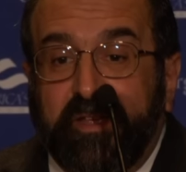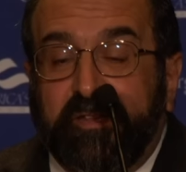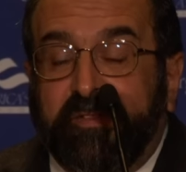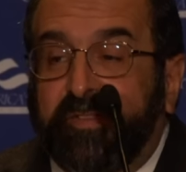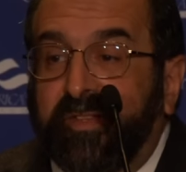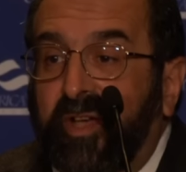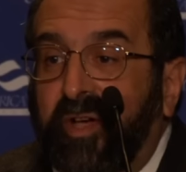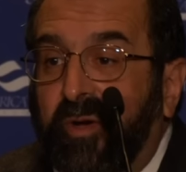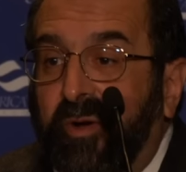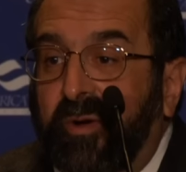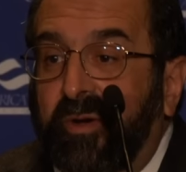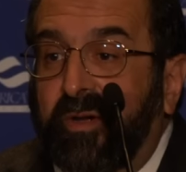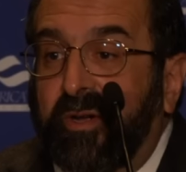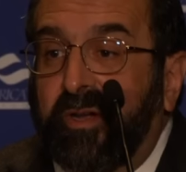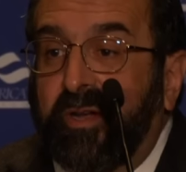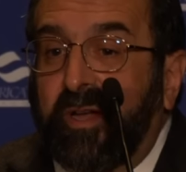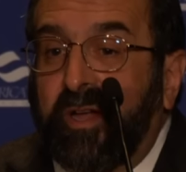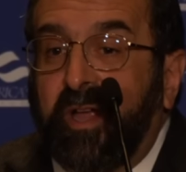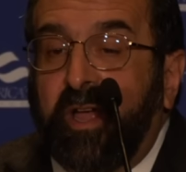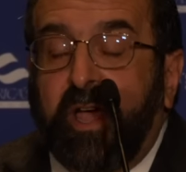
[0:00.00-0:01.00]
So,
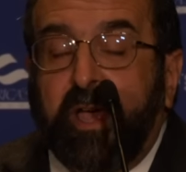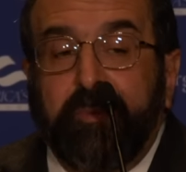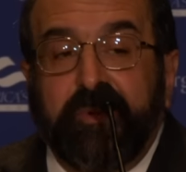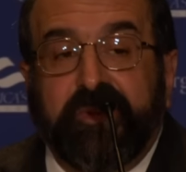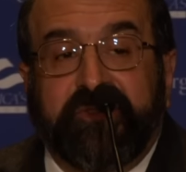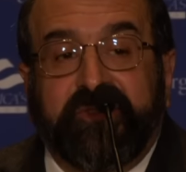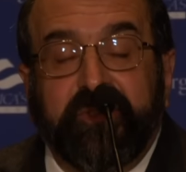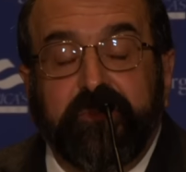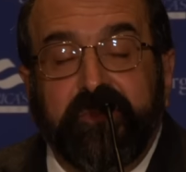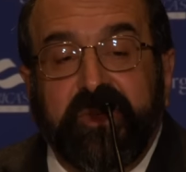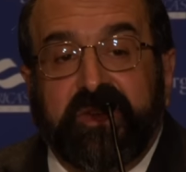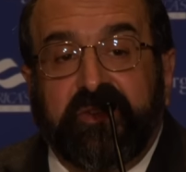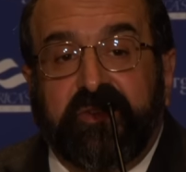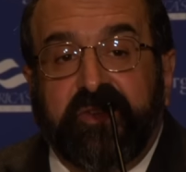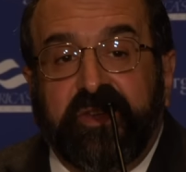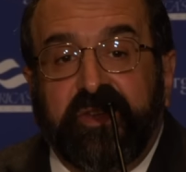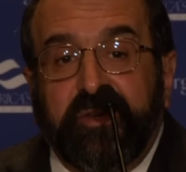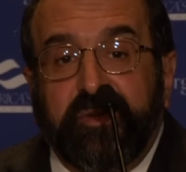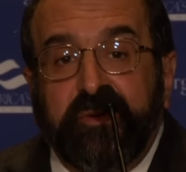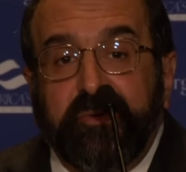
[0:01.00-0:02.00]
I would submit
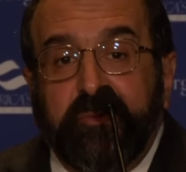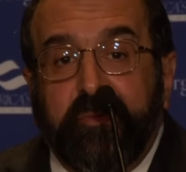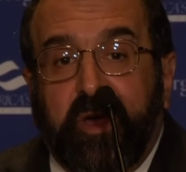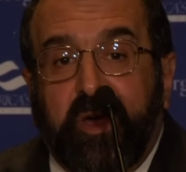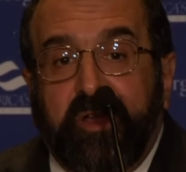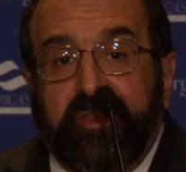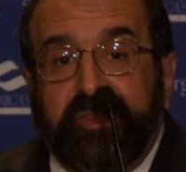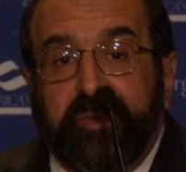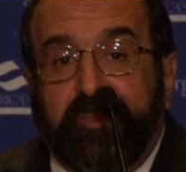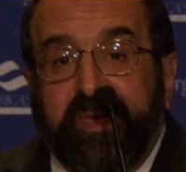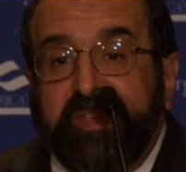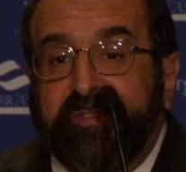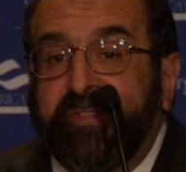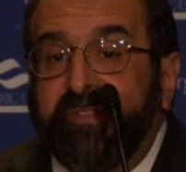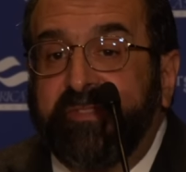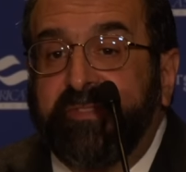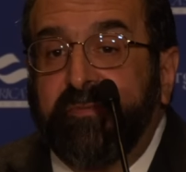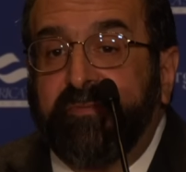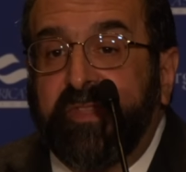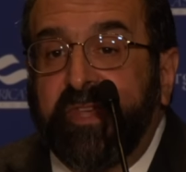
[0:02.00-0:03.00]
to you on the
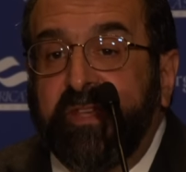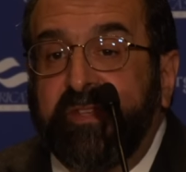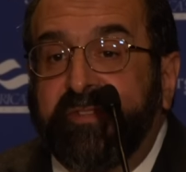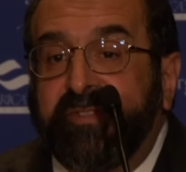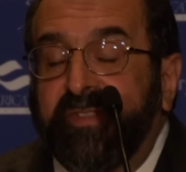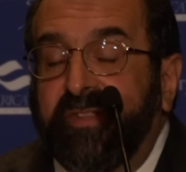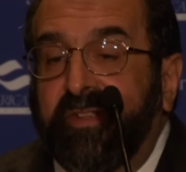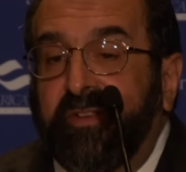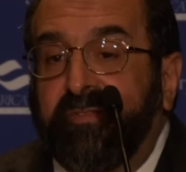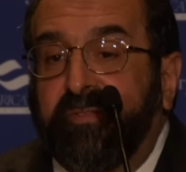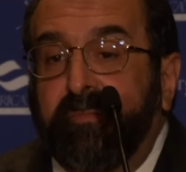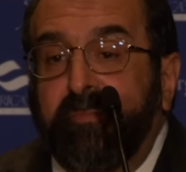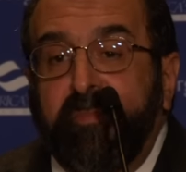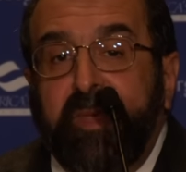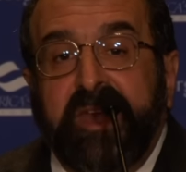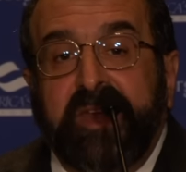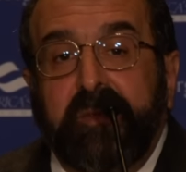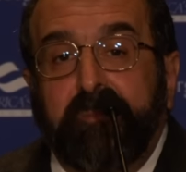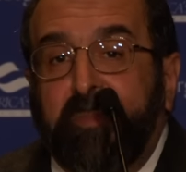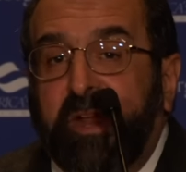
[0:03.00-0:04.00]
basis of this, and there's
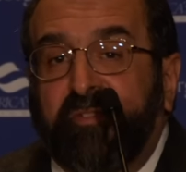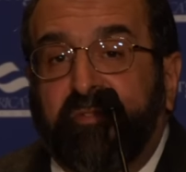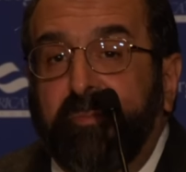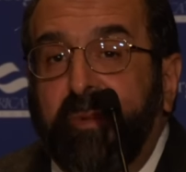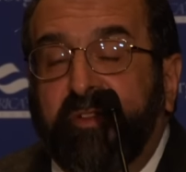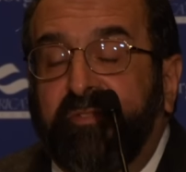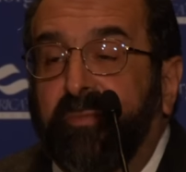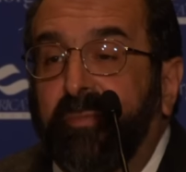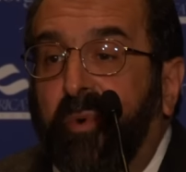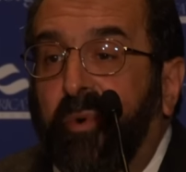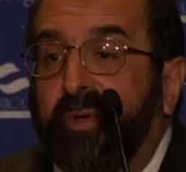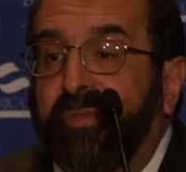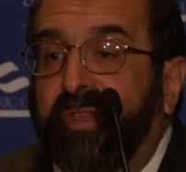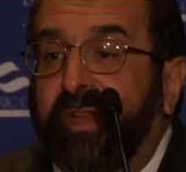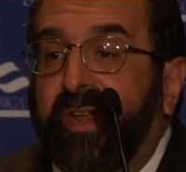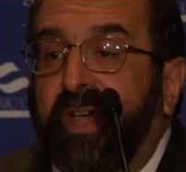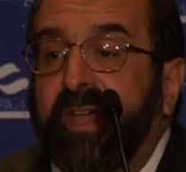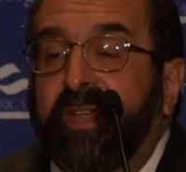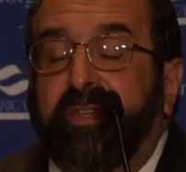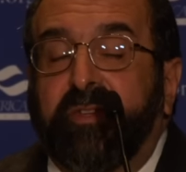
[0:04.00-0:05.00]
many, much, much more
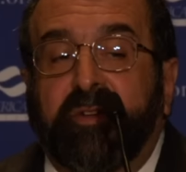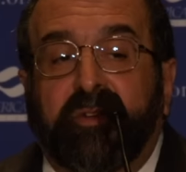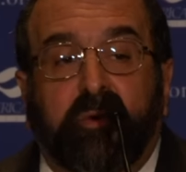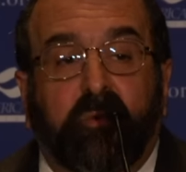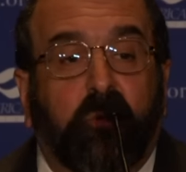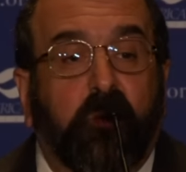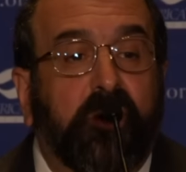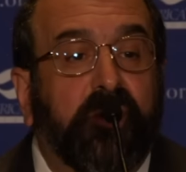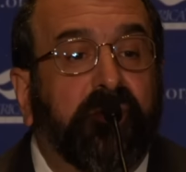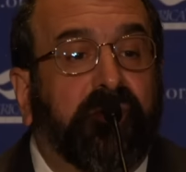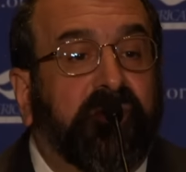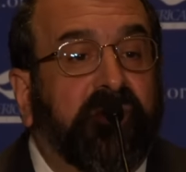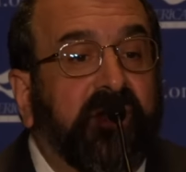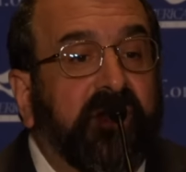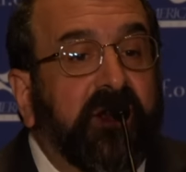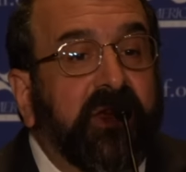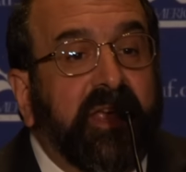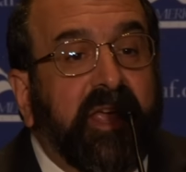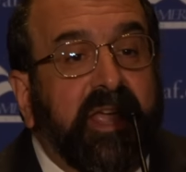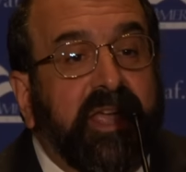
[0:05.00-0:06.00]
that I could quote
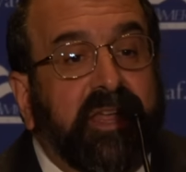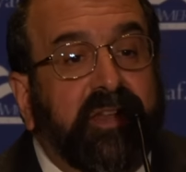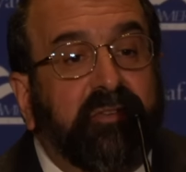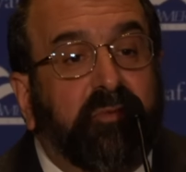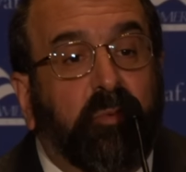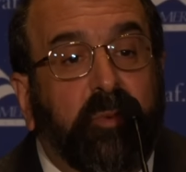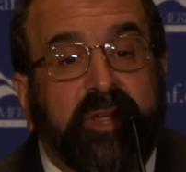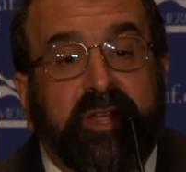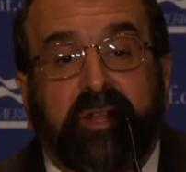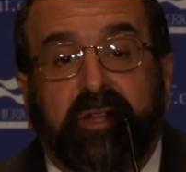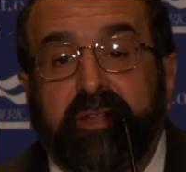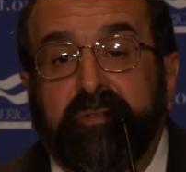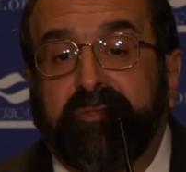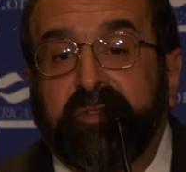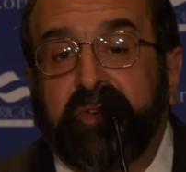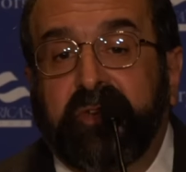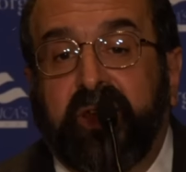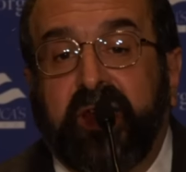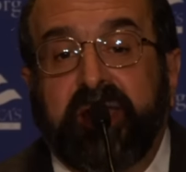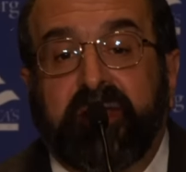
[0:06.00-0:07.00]
and will
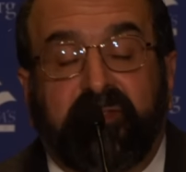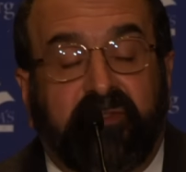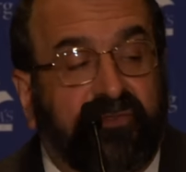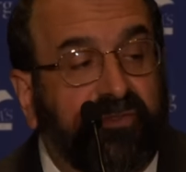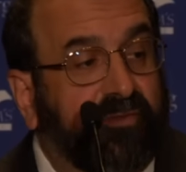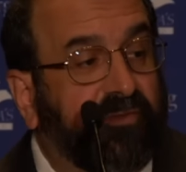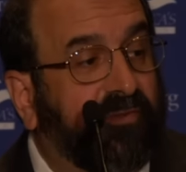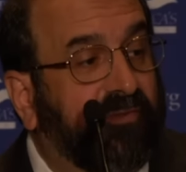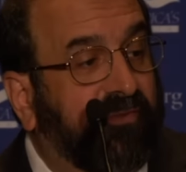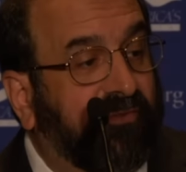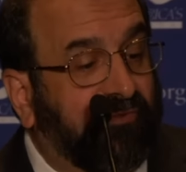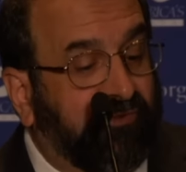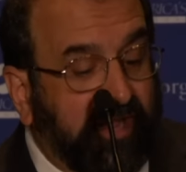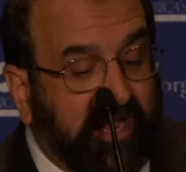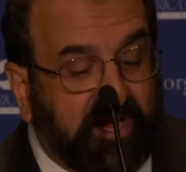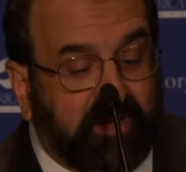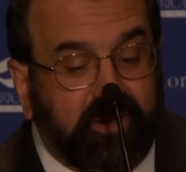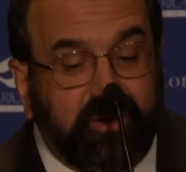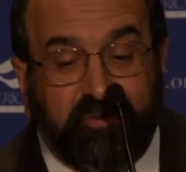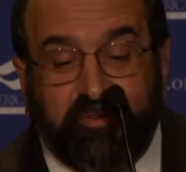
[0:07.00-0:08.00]
if you'd like to
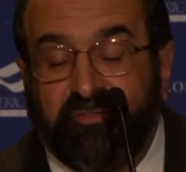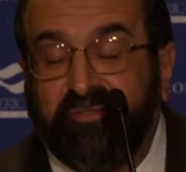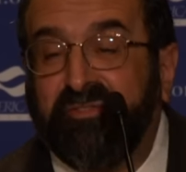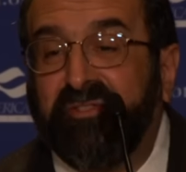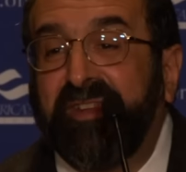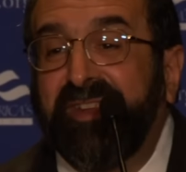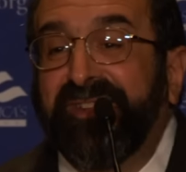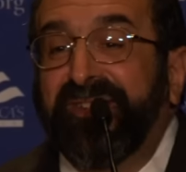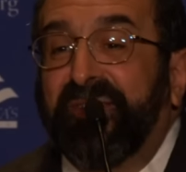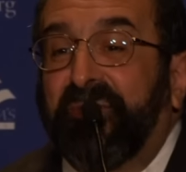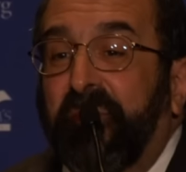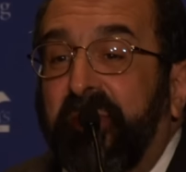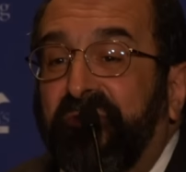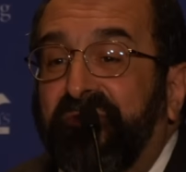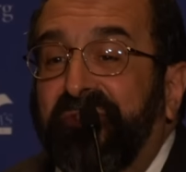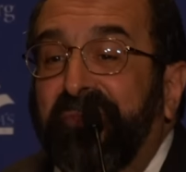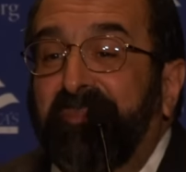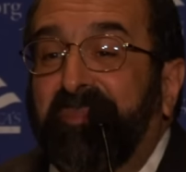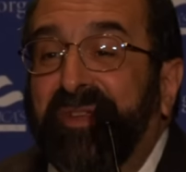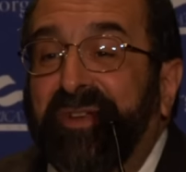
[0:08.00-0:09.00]
challenge in the
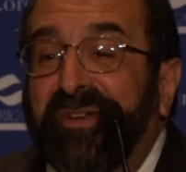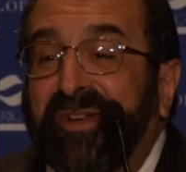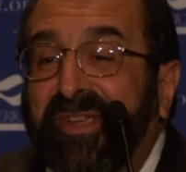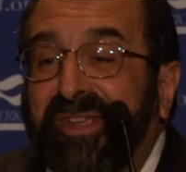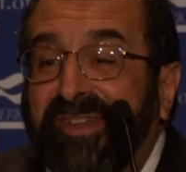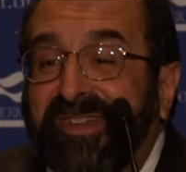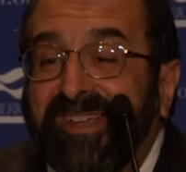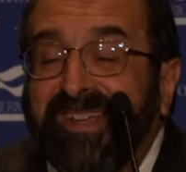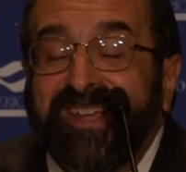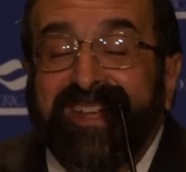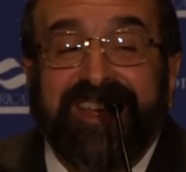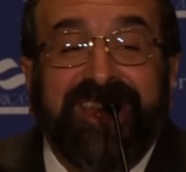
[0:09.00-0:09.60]
question period.